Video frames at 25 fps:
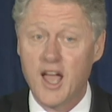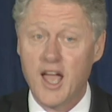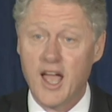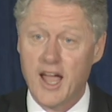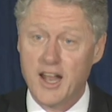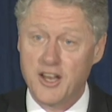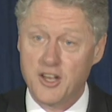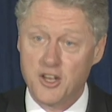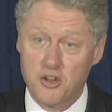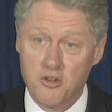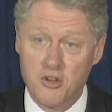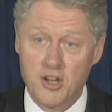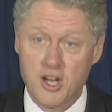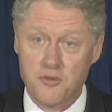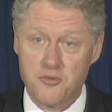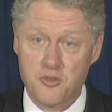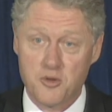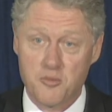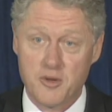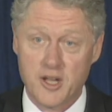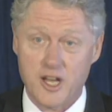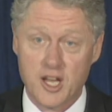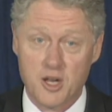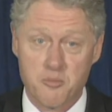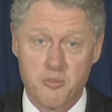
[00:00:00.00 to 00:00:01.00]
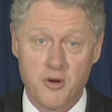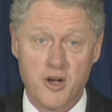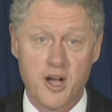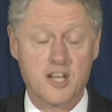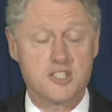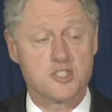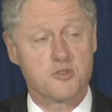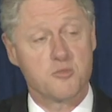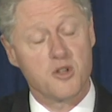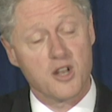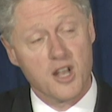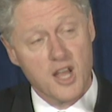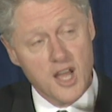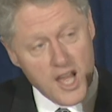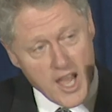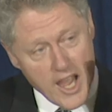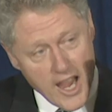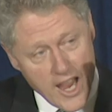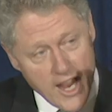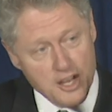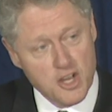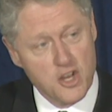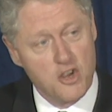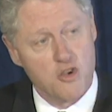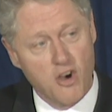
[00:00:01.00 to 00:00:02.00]
And you helped to make it possible,
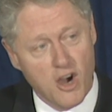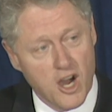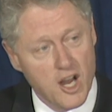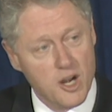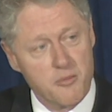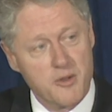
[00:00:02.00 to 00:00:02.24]
and you ought